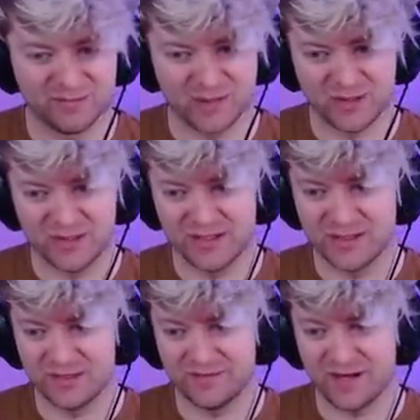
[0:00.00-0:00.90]
Pawn to
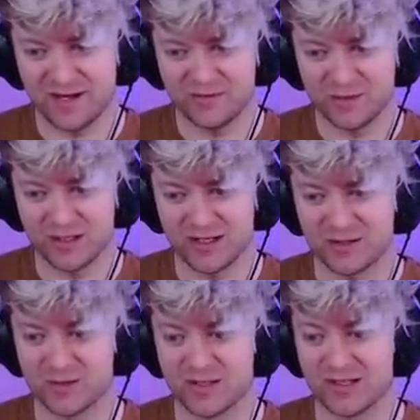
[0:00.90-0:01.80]
g five, we got
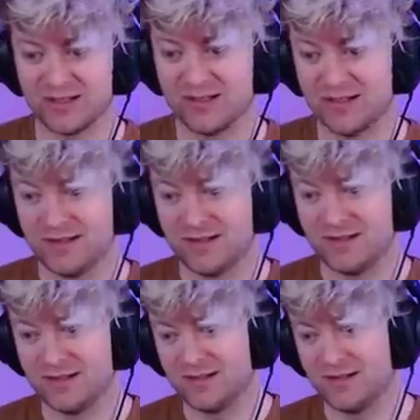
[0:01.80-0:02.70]
to uh,
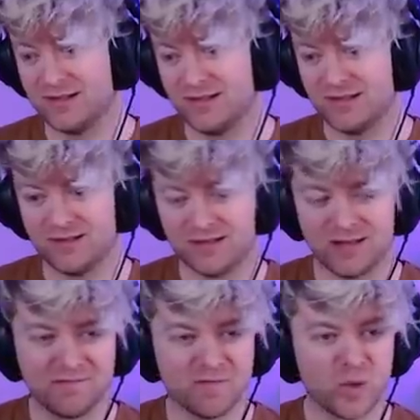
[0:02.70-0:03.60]

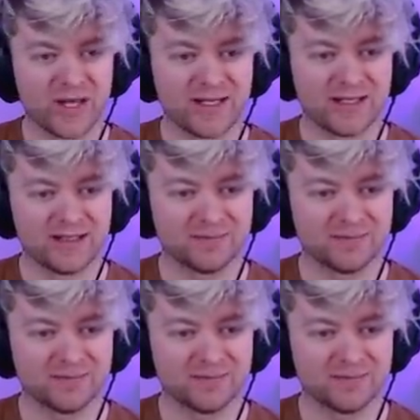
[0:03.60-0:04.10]
avoid.